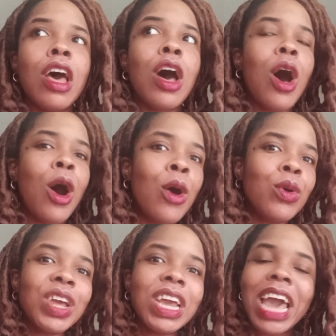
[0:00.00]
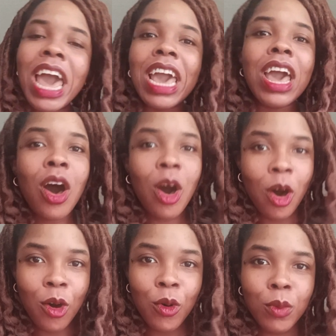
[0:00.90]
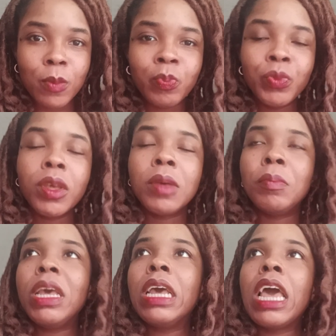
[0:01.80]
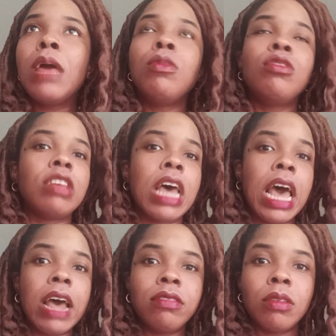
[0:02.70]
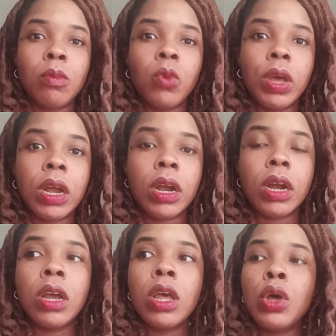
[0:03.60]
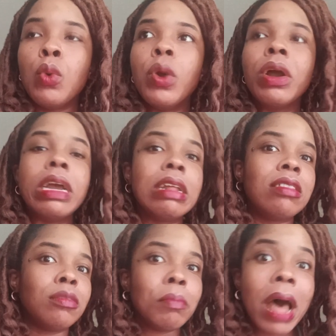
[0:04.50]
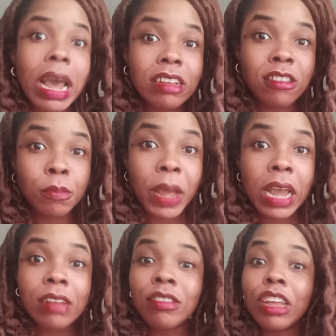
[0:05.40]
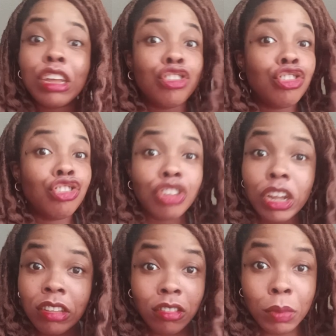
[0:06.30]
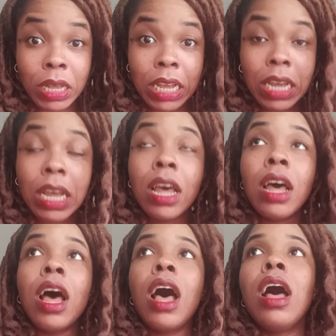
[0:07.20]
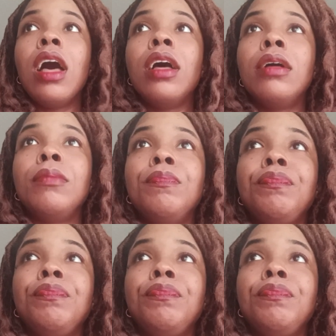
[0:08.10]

Owning a home being able to have somewhere where it's my space, it's just me. Um,